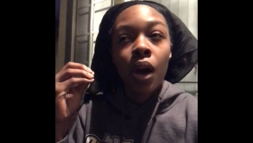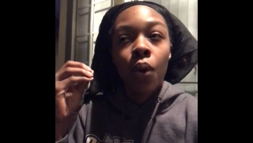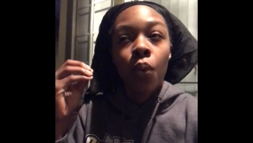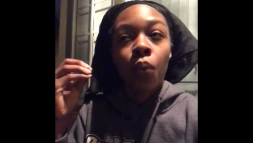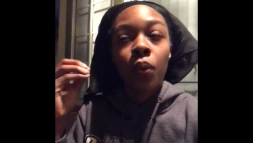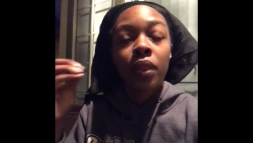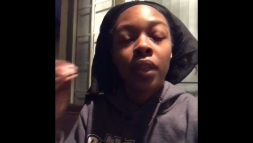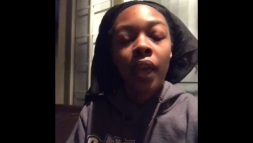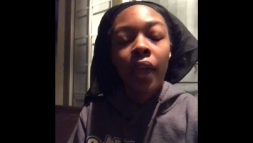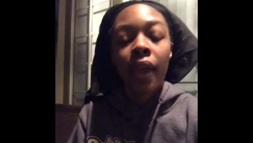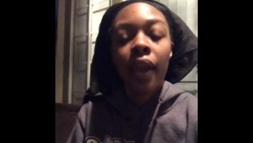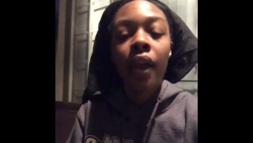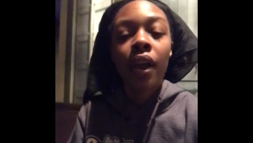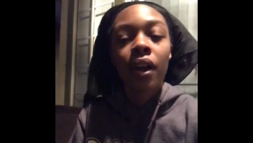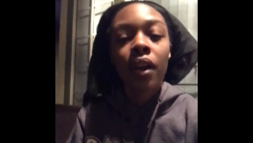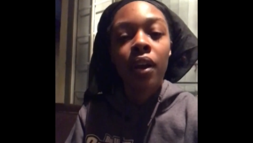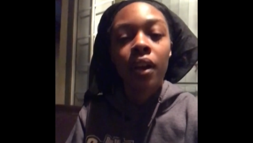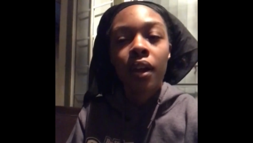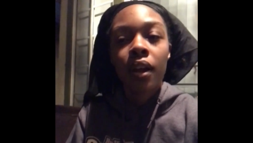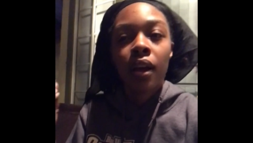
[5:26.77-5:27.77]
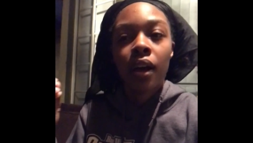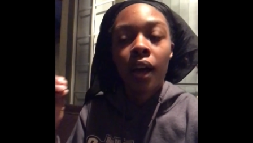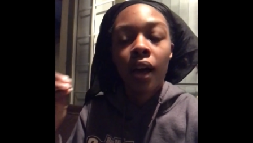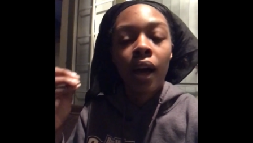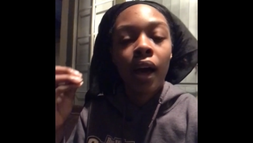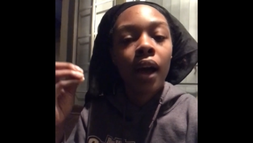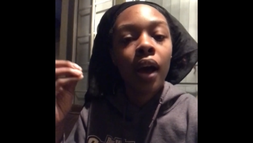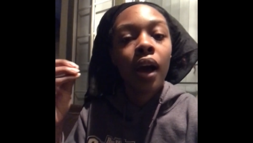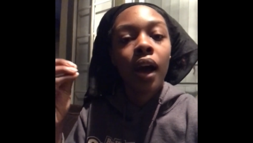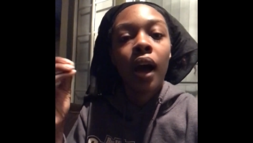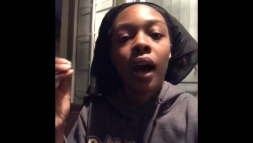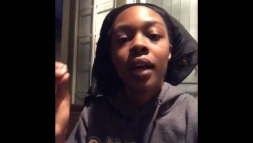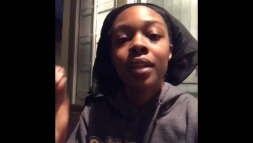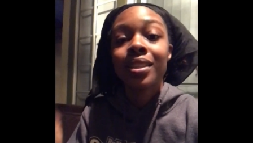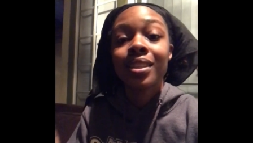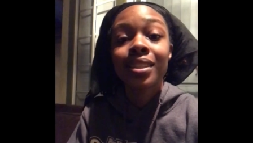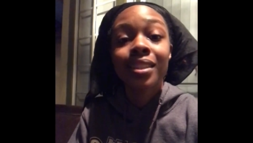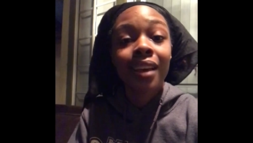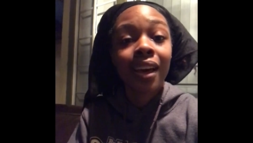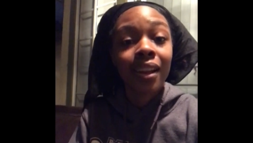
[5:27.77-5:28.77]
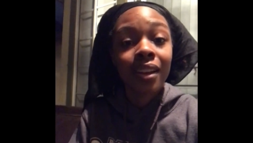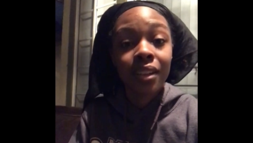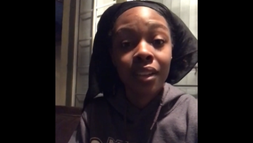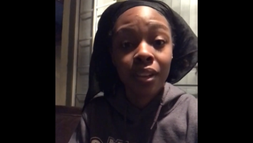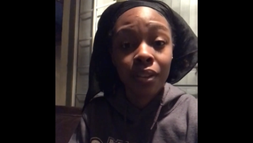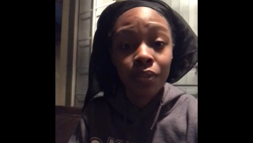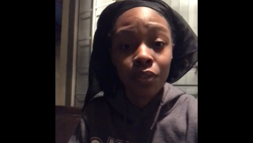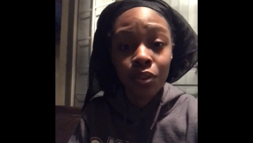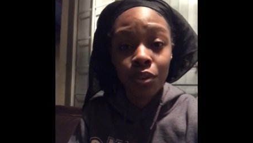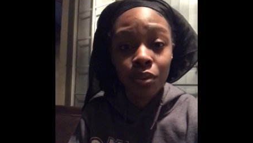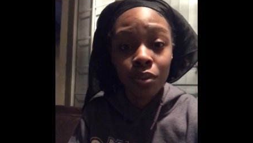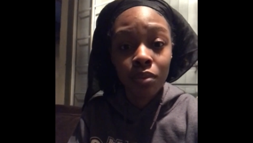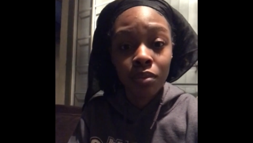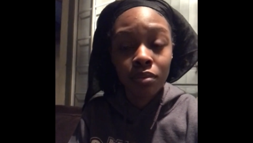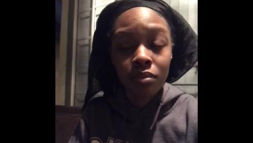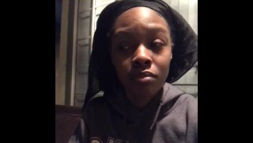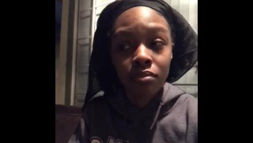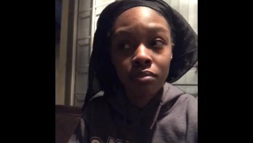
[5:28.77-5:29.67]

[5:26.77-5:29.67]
with hair I just got to give you